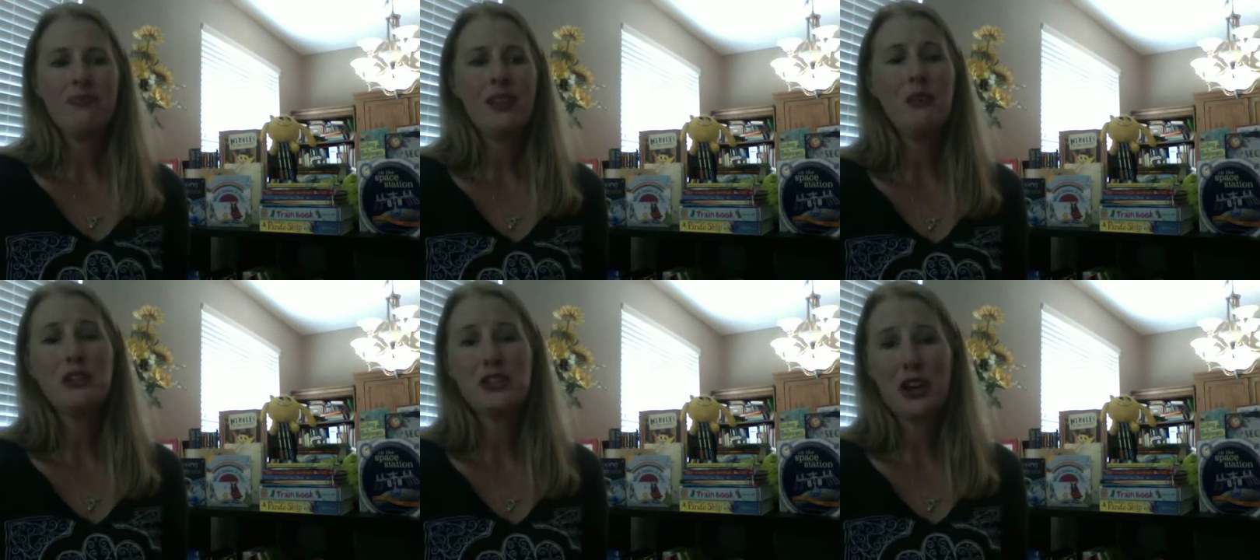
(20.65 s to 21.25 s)
I'm
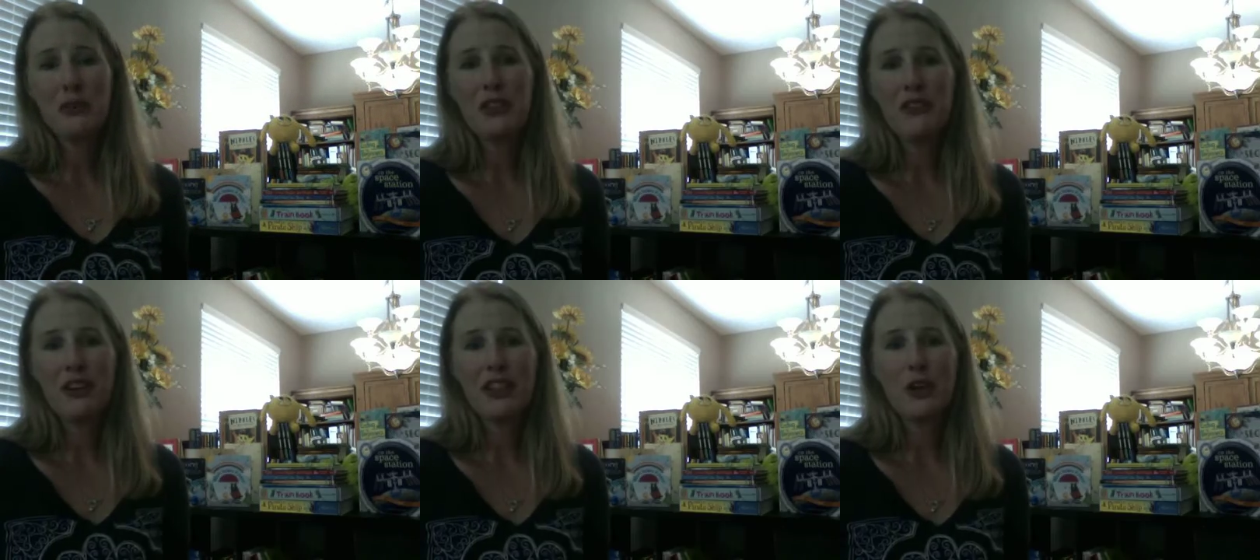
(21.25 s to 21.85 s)
going to start with The
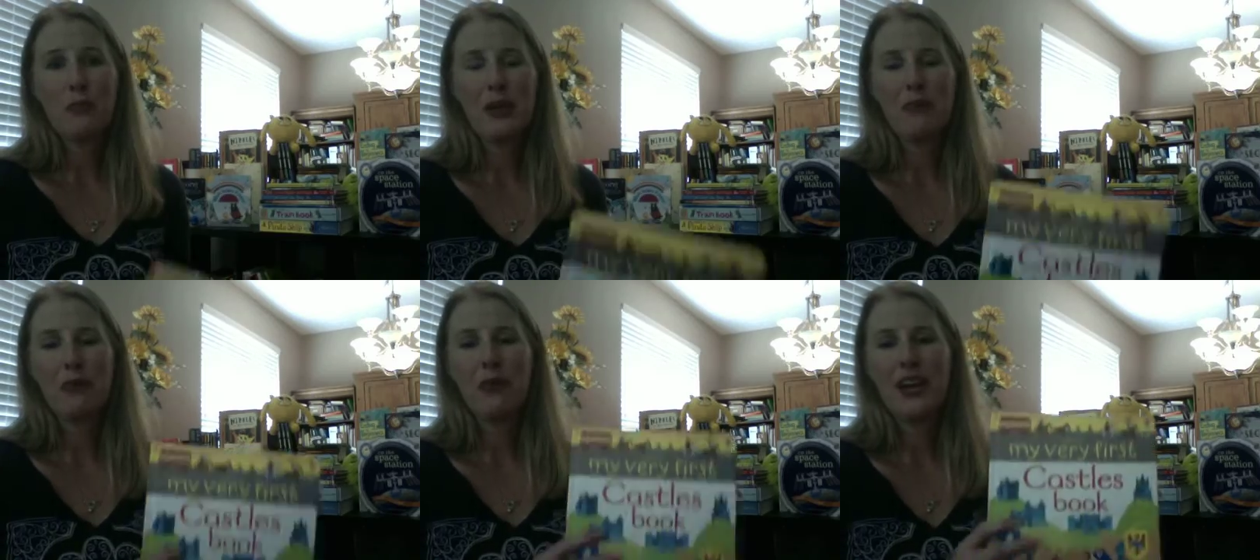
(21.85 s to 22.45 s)
Very Little
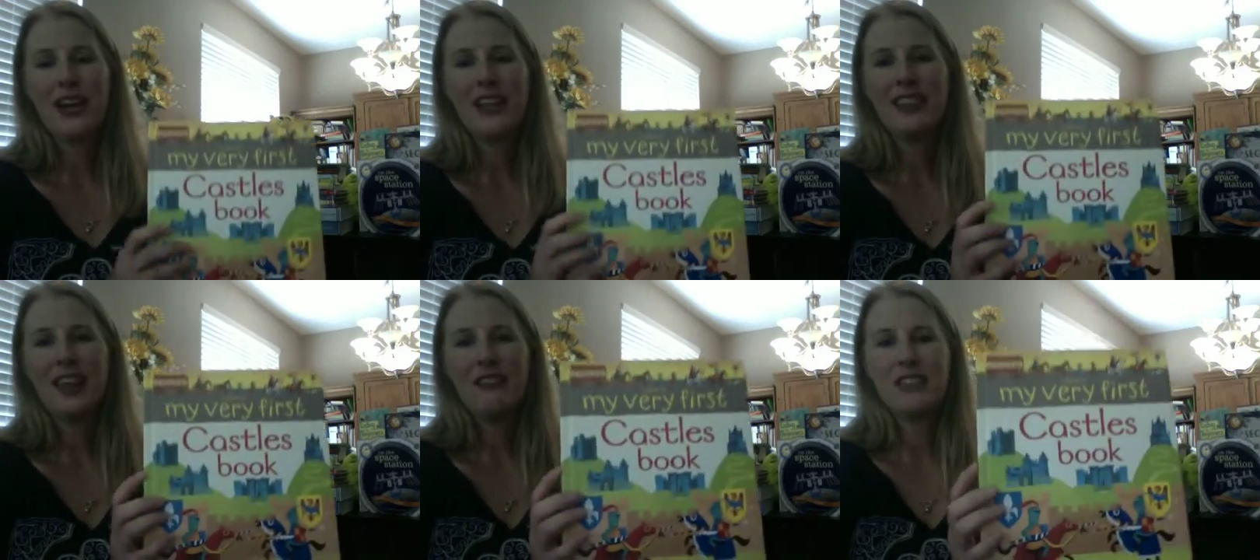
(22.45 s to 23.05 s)
People, and I
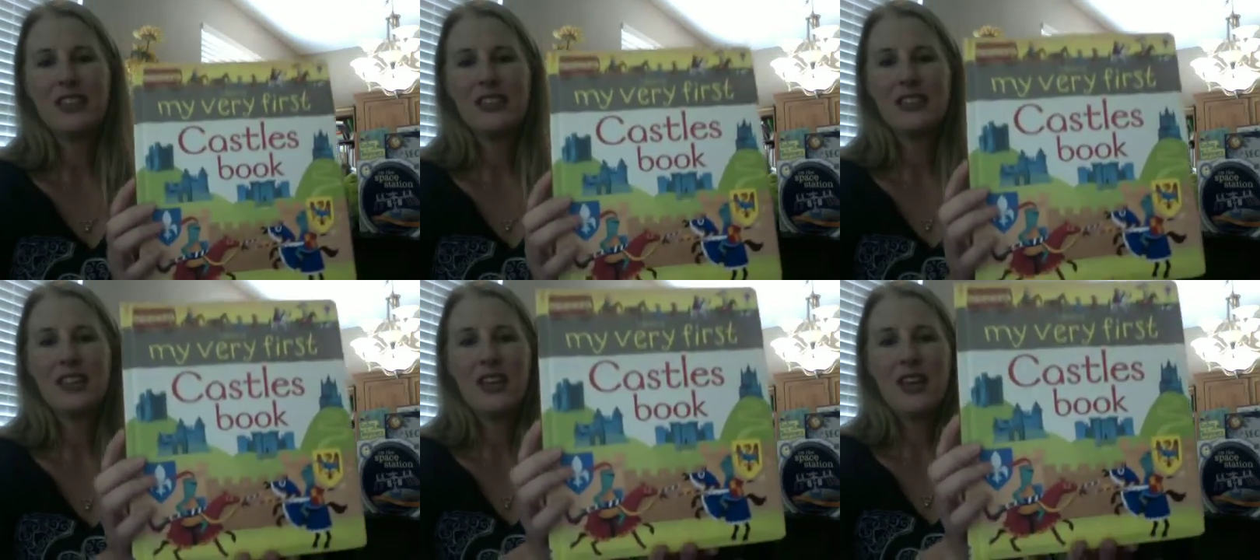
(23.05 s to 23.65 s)
love this
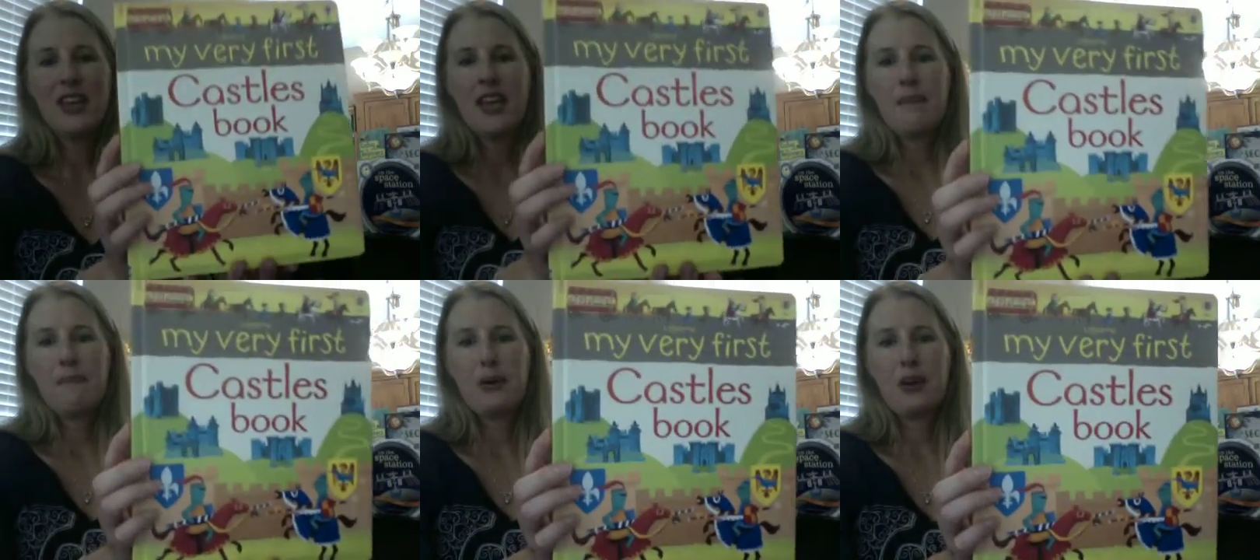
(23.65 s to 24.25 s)

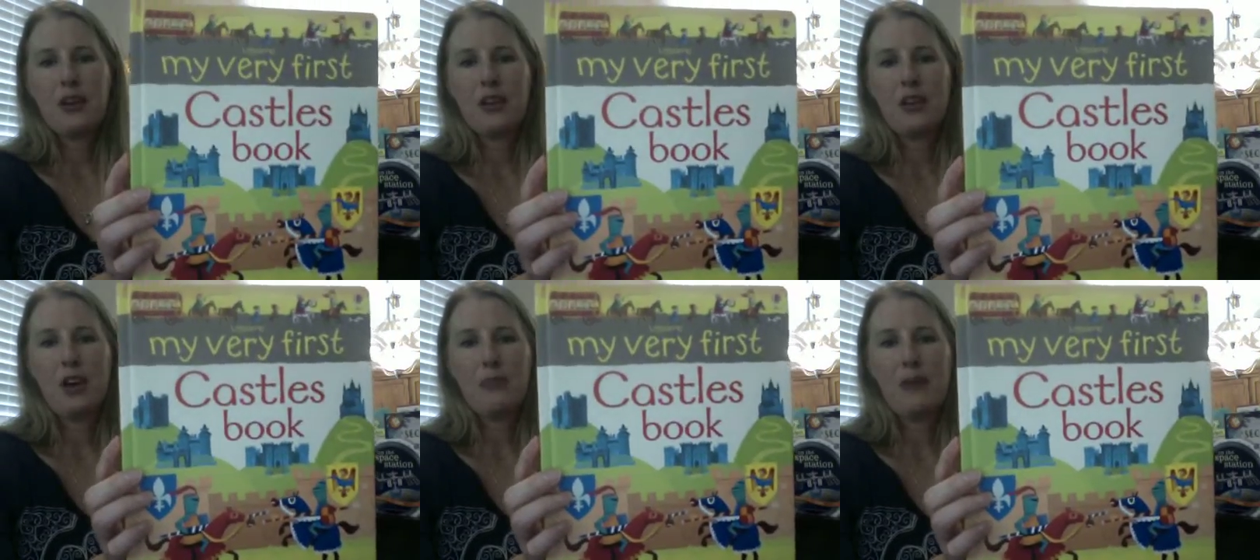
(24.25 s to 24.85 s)
book
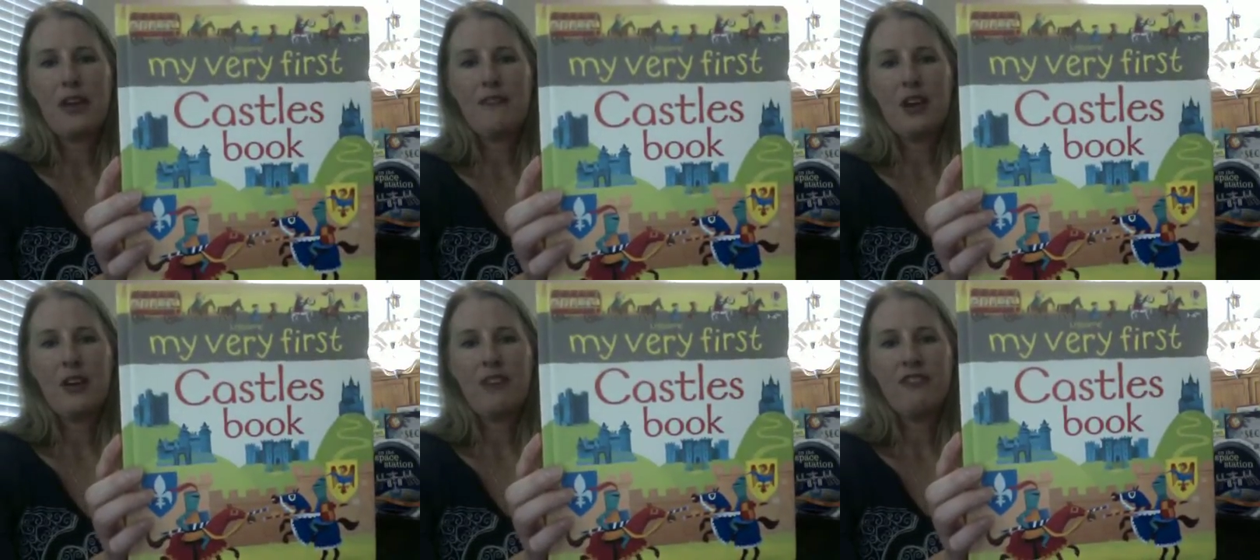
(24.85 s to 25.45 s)
called My
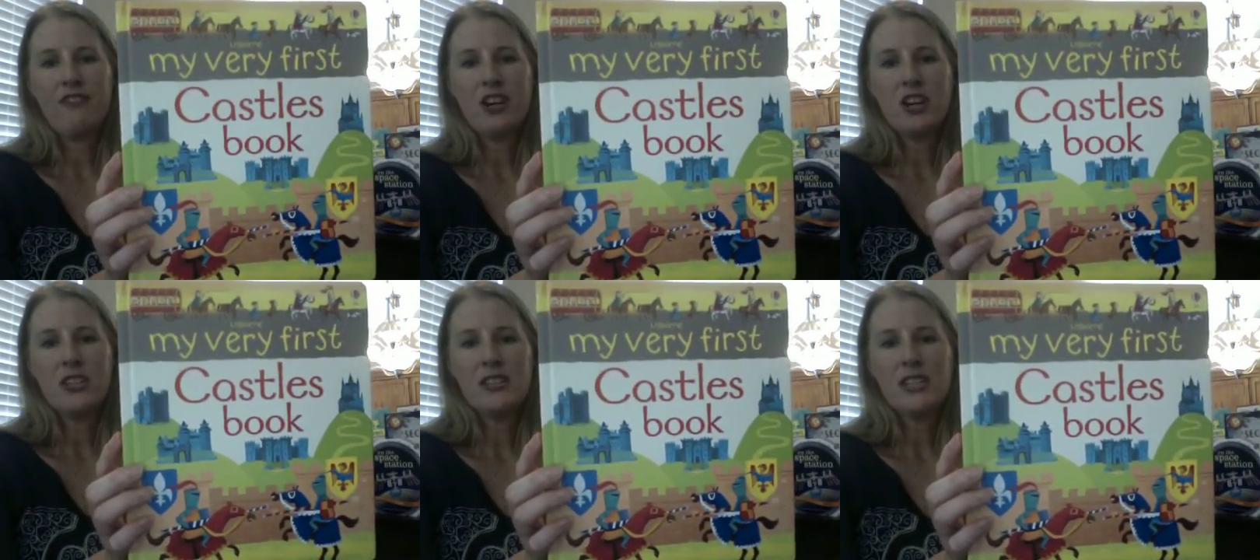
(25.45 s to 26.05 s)
Very
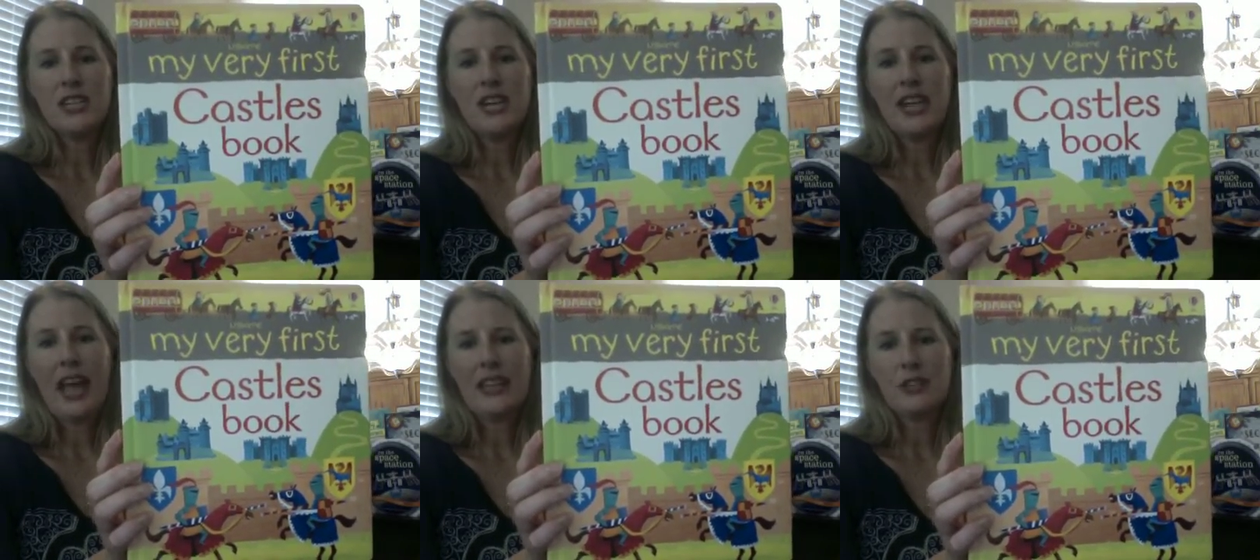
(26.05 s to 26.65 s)
First
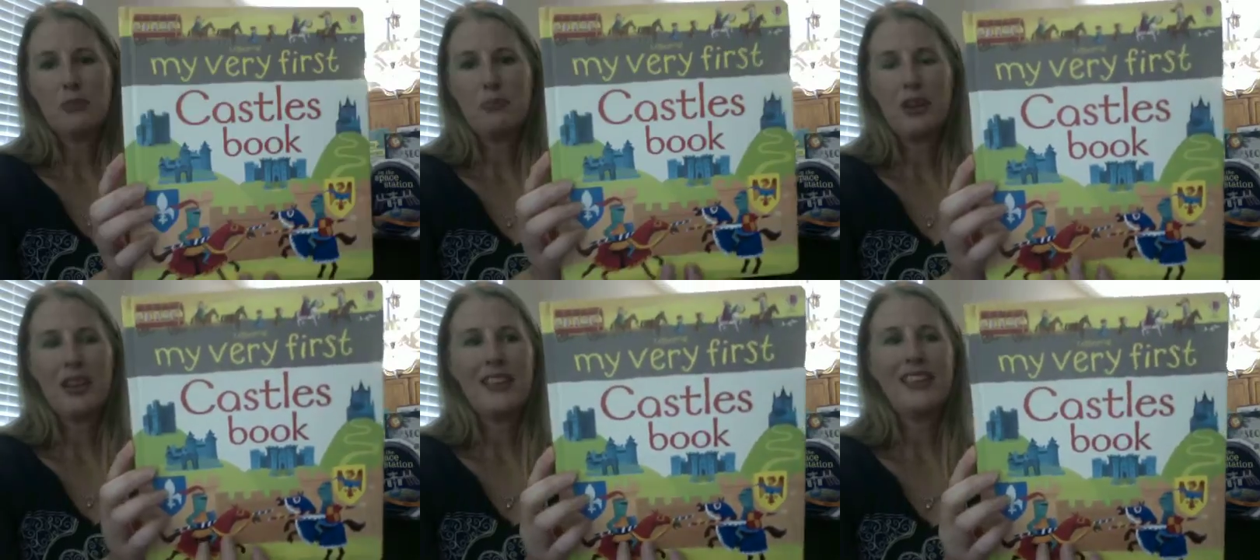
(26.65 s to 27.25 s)
Castle
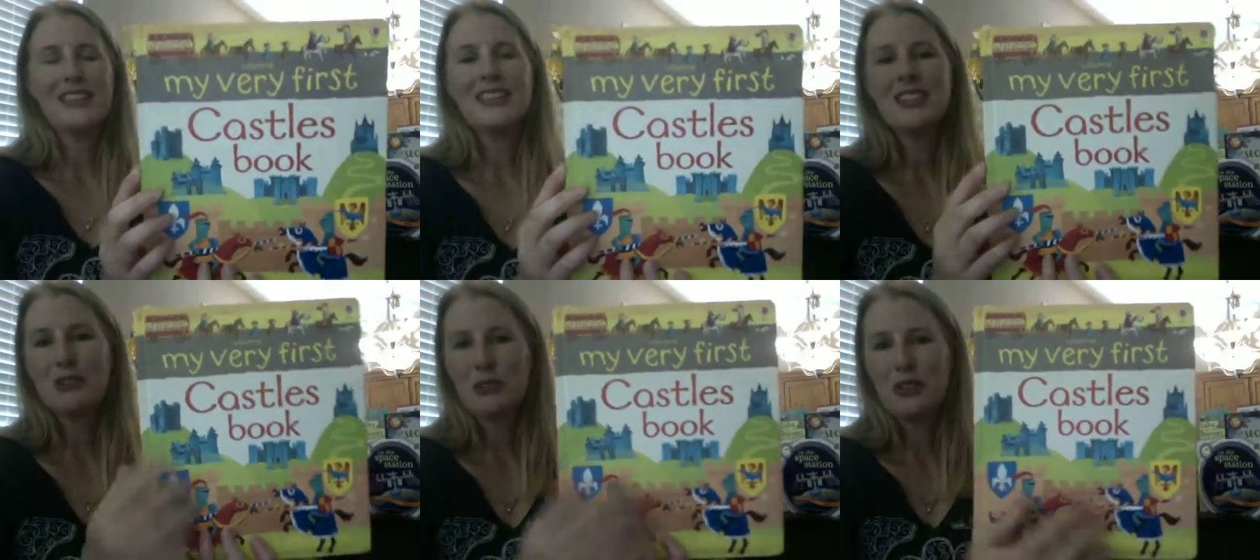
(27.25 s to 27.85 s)
Book, and this is,
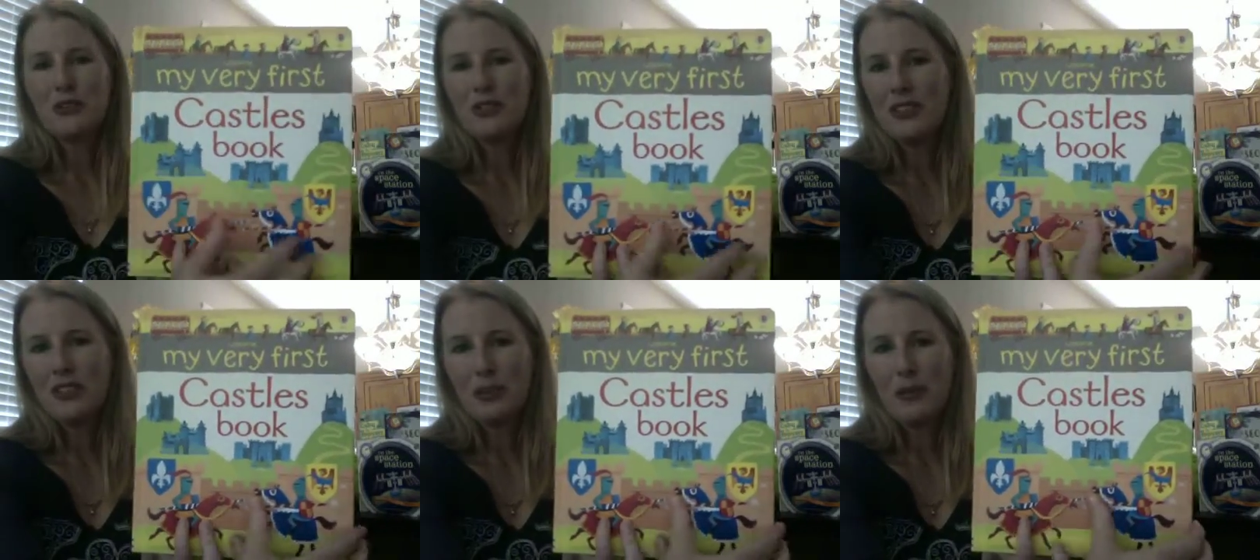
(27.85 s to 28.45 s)
of course, for the
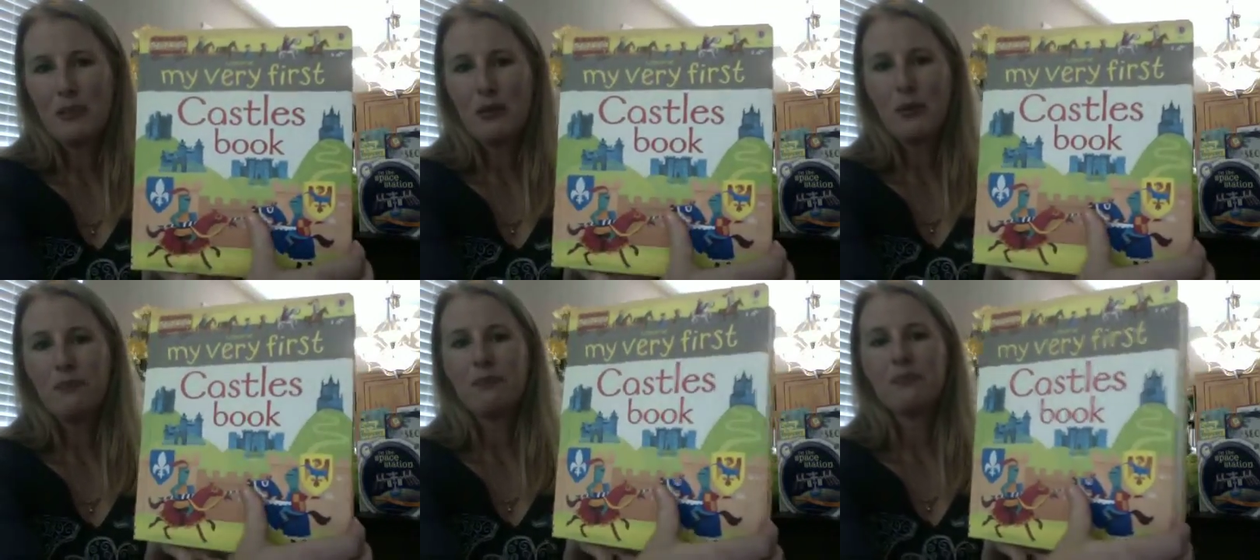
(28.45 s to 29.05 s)
little people.